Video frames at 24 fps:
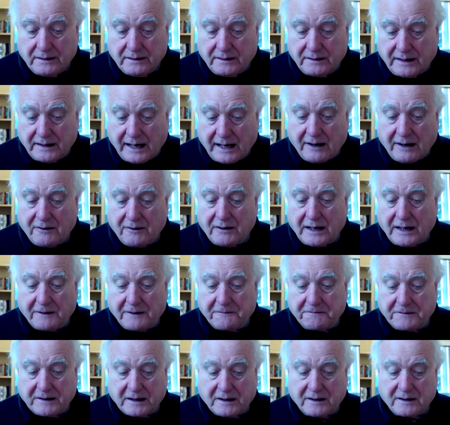Now I
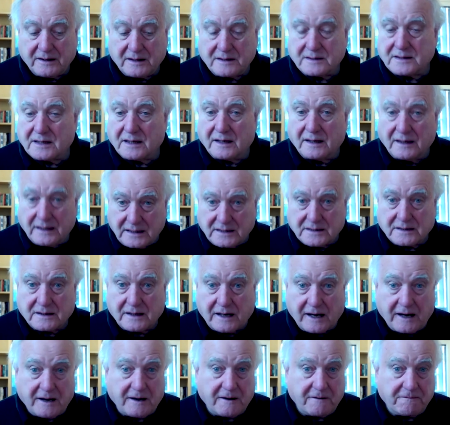figure there's at least
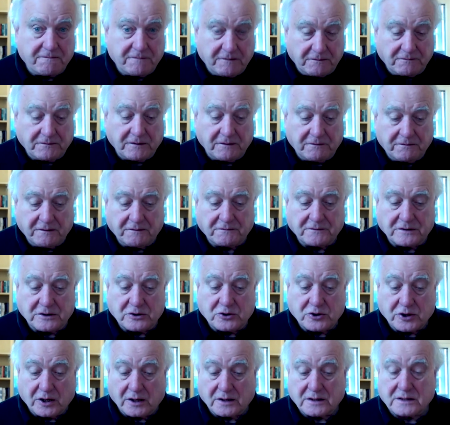a 50-50
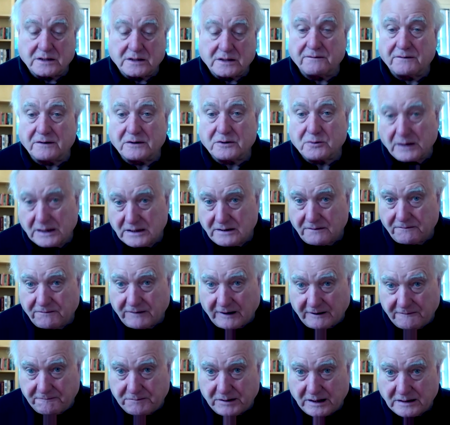chance of a
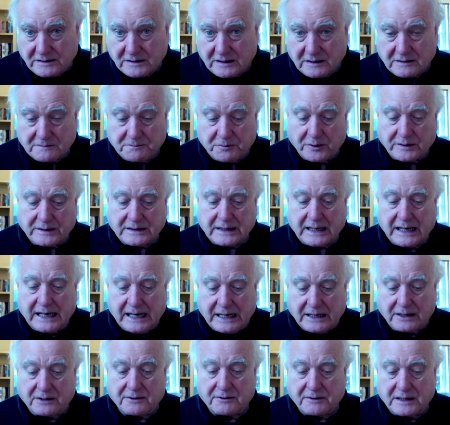25 basis point
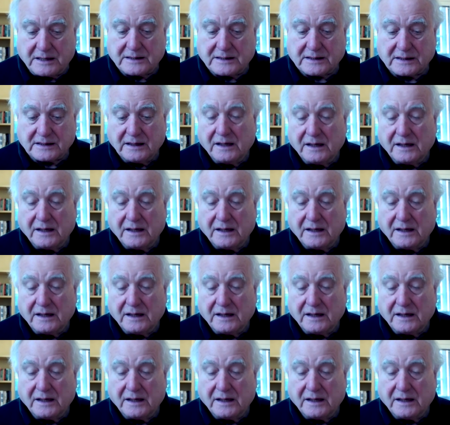increase